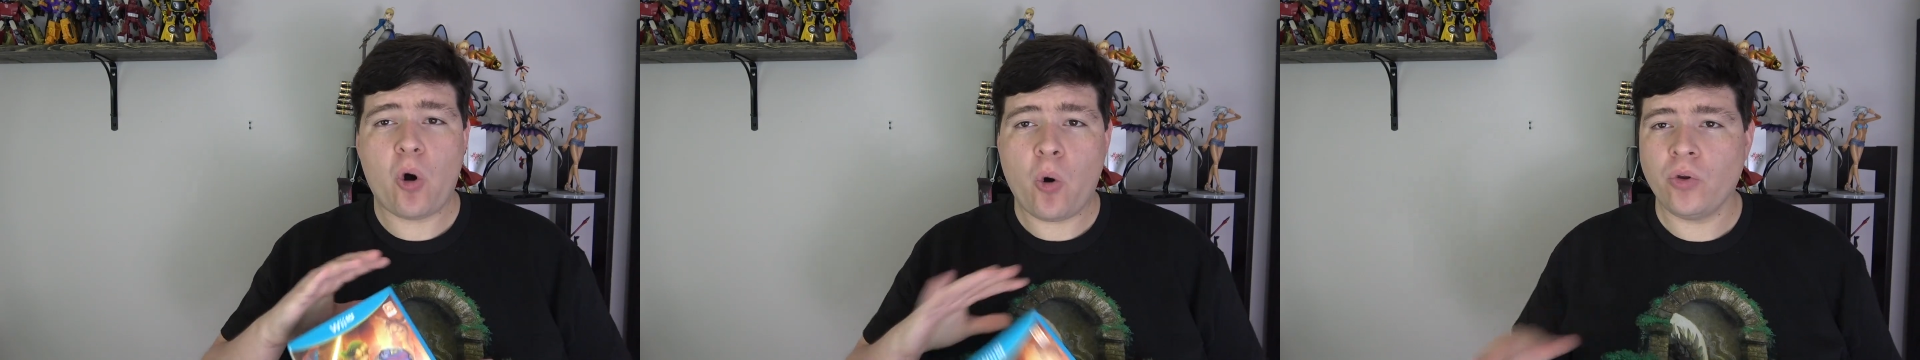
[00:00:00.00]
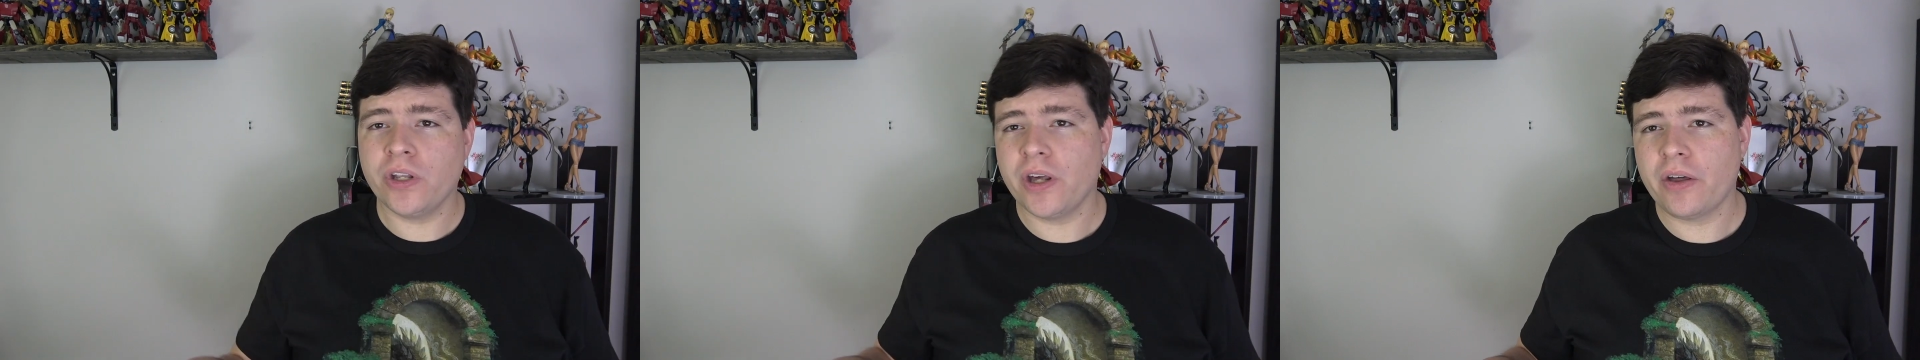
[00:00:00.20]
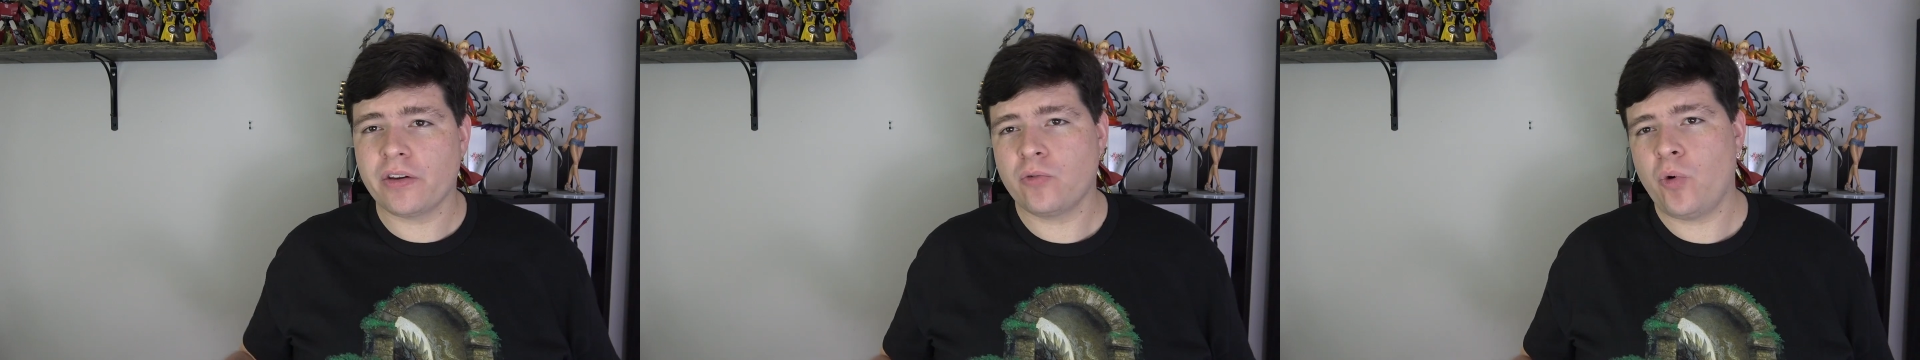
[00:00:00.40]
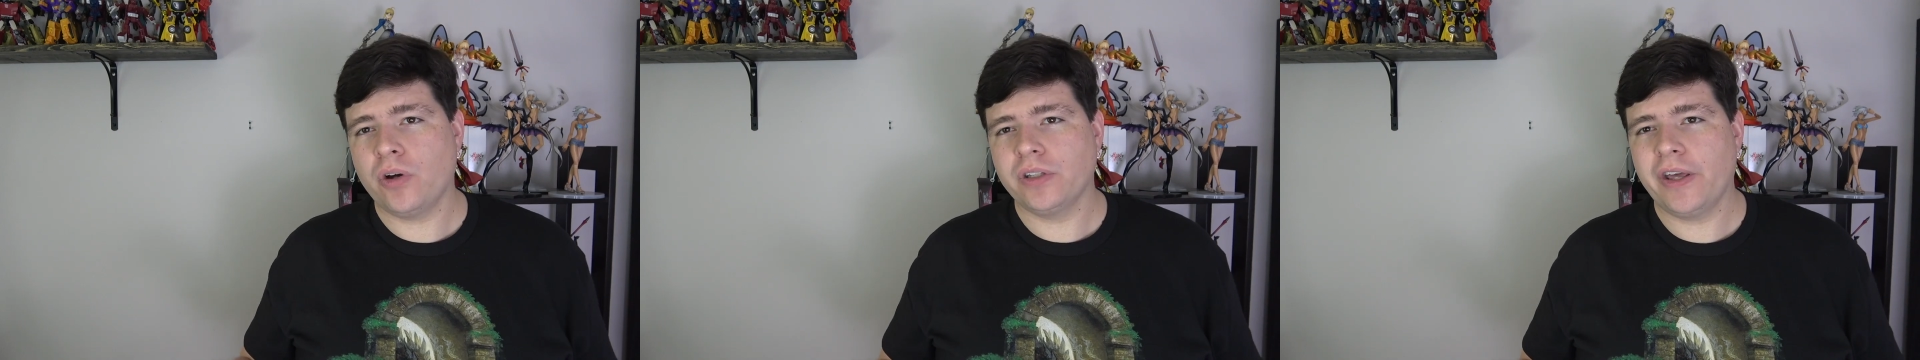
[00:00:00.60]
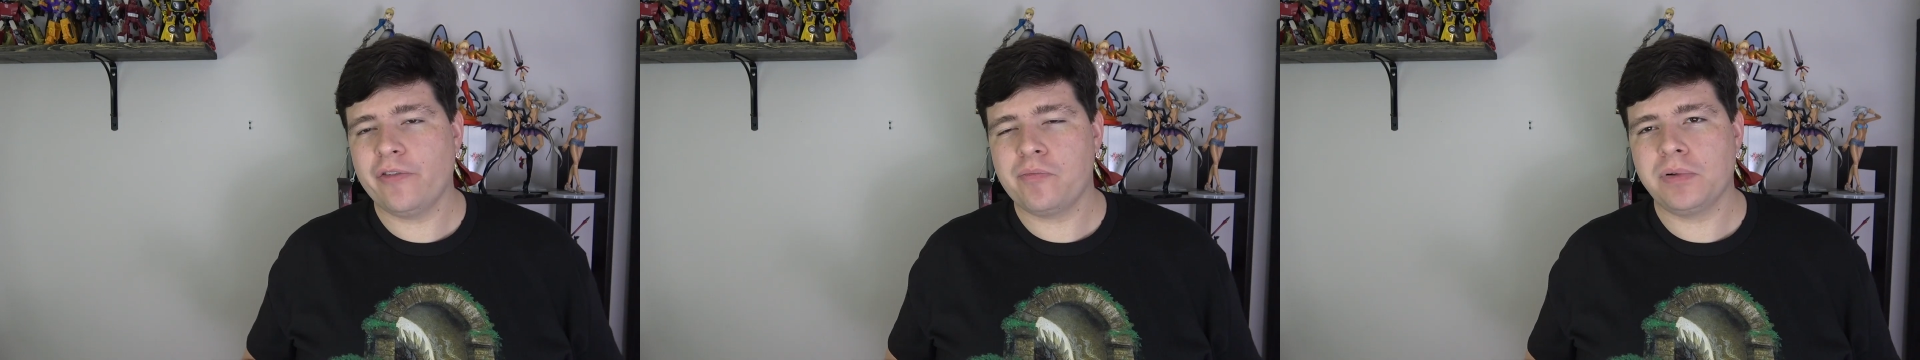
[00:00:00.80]
only other
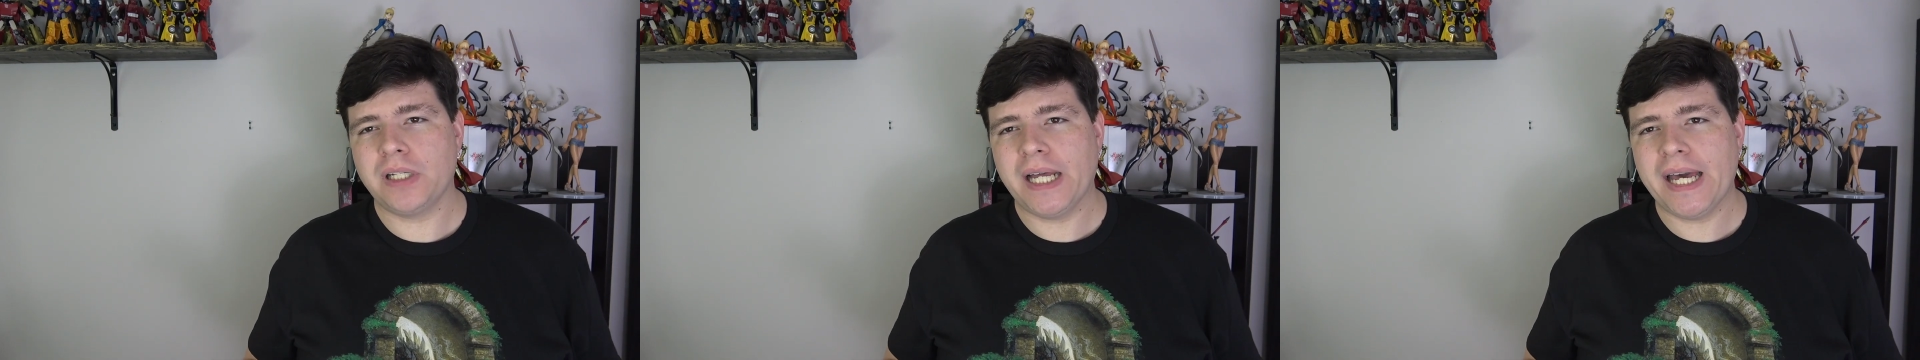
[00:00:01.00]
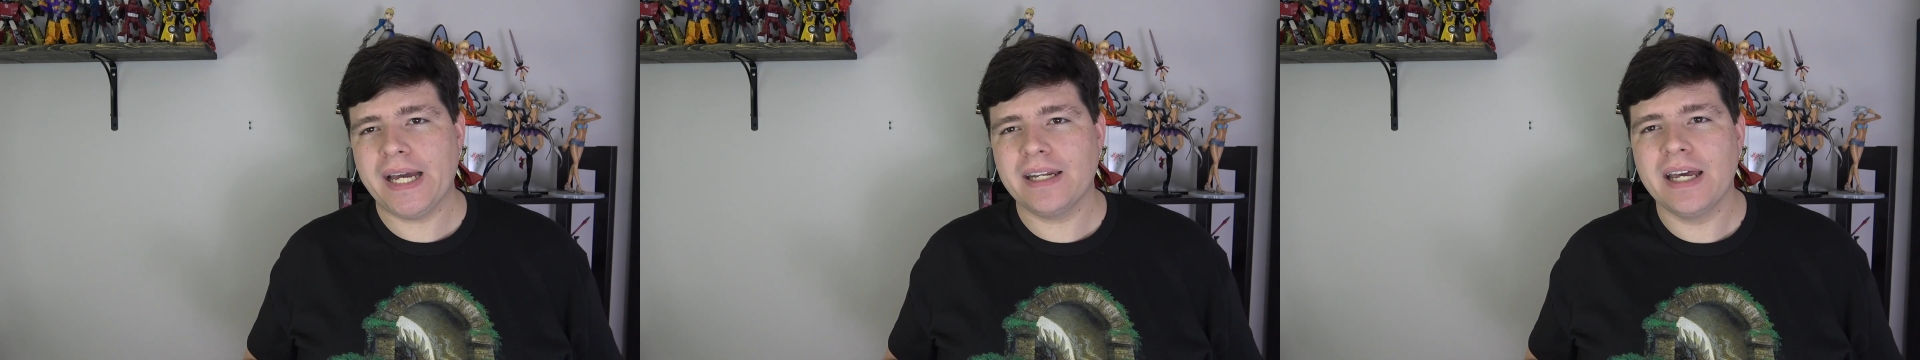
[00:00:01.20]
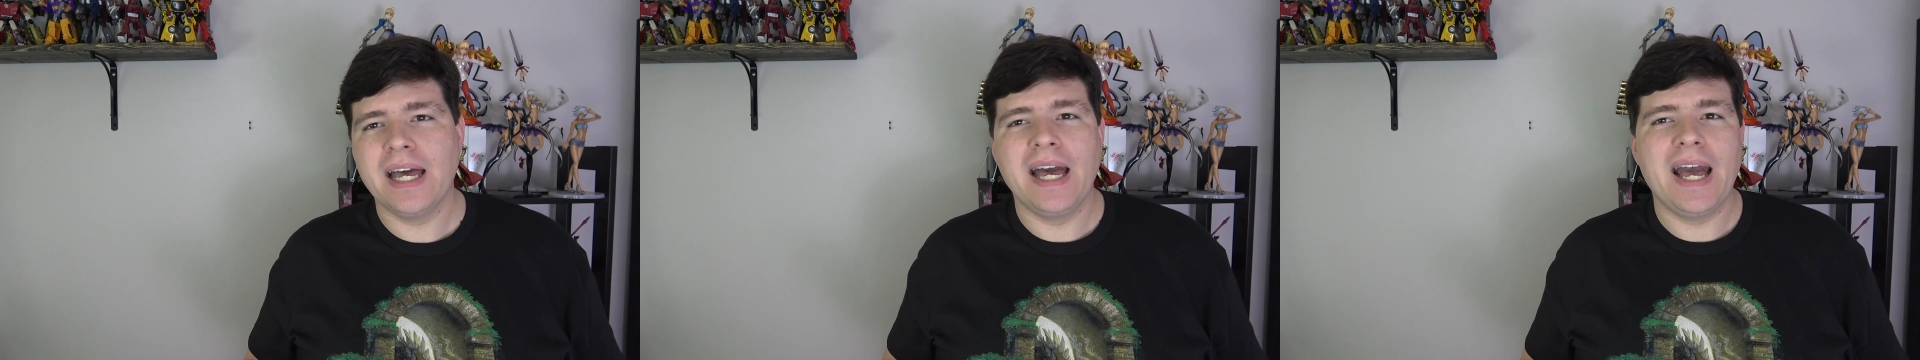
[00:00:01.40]
one they've played,